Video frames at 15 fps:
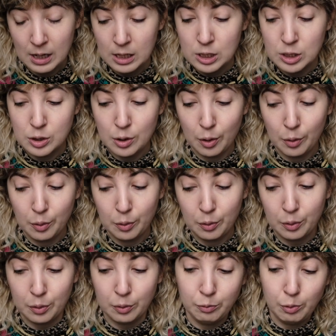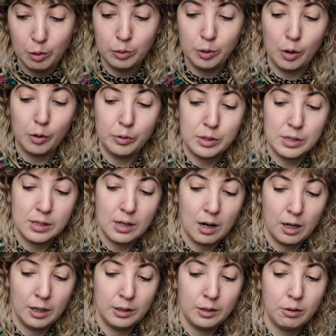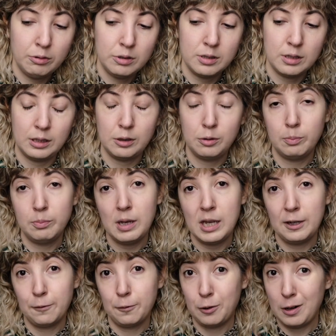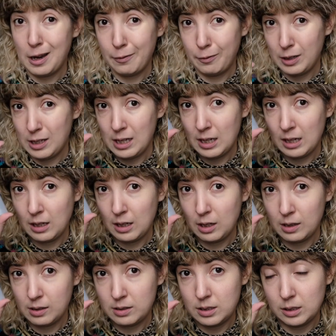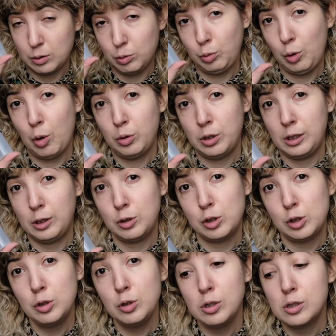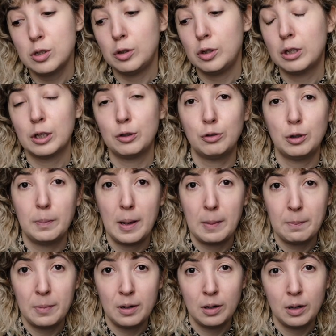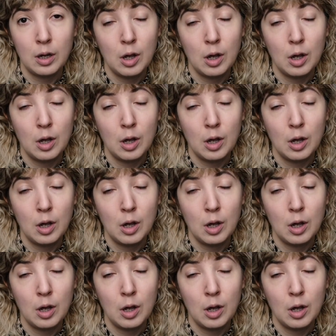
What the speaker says: So roll notes are notes that you make for every single roll that you shoot, so you can remember